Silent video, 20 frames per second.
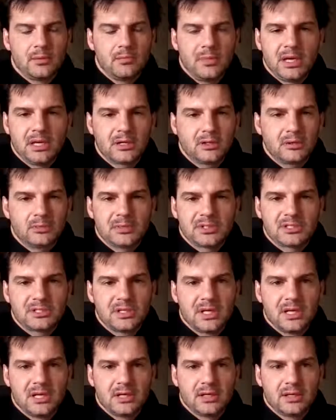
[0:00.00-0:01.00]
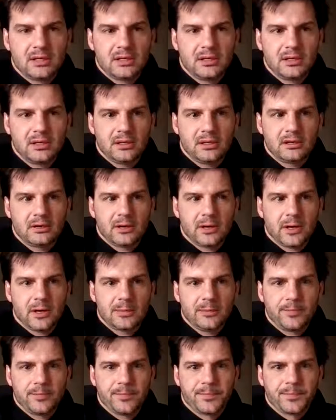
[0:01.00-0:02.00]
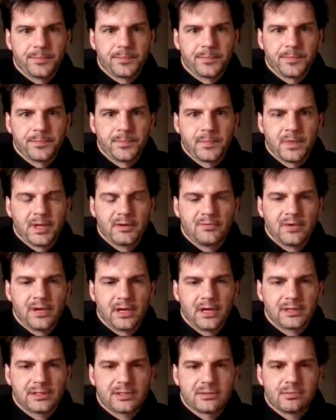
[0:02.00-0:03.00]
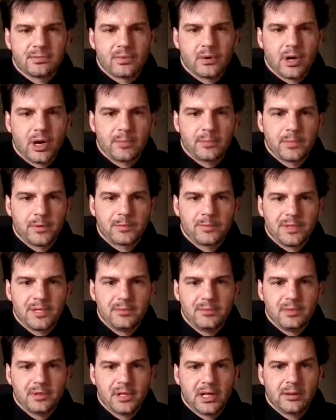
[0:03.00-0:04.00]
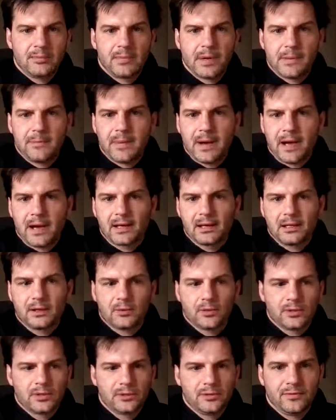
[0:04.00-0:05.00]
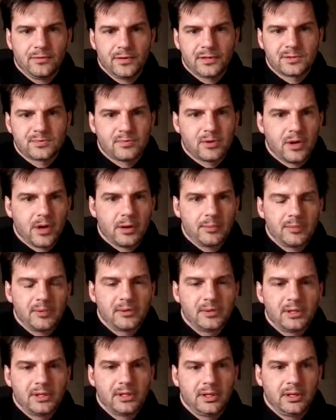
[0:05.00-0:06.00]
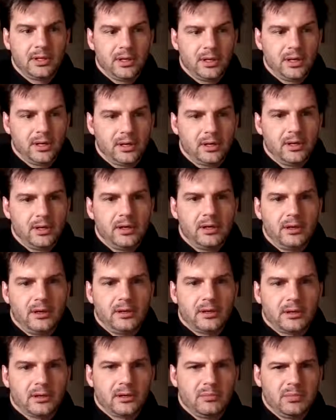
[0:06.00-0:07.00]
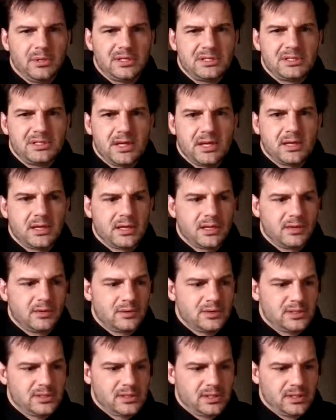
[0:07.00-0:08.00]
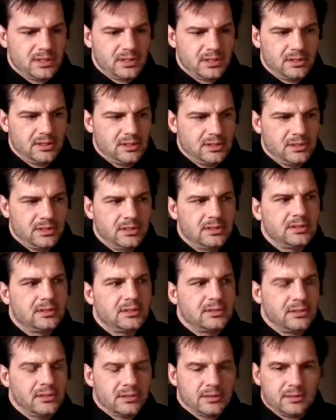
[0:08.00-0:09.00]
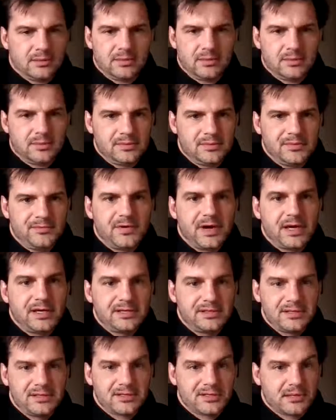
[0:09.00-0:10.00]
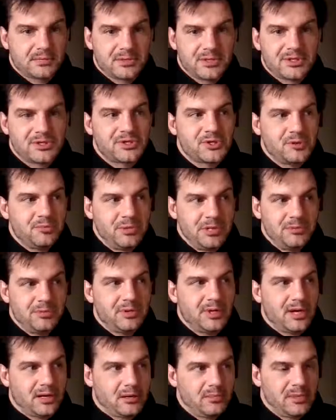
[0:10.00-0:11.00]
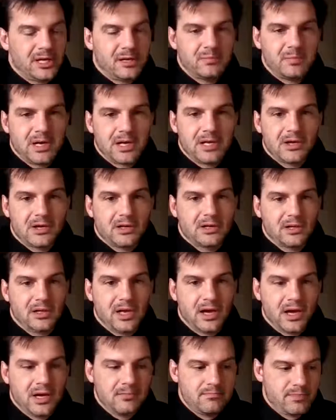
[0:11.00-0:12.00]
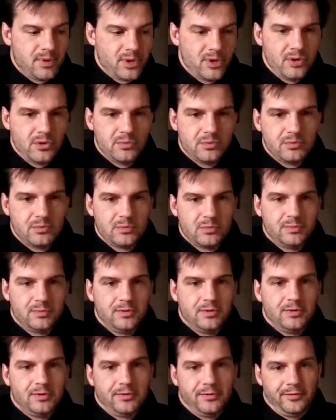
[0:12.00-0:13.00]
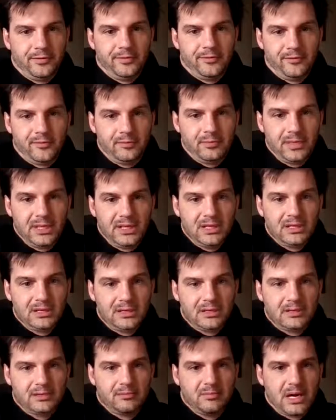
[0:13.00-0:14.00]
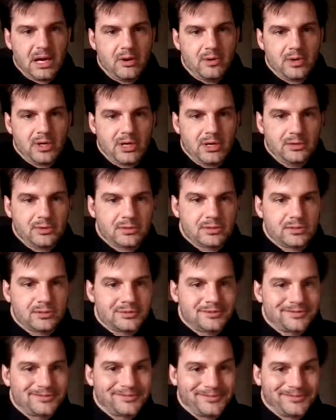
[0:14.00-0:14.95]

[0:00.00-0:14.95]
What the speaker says: make no mistake here. If I get some proper people at my back here, we're going to do things properly, and going to be sending out devices. I'm going to show people how to make money online. Boom, for me, powerhouse.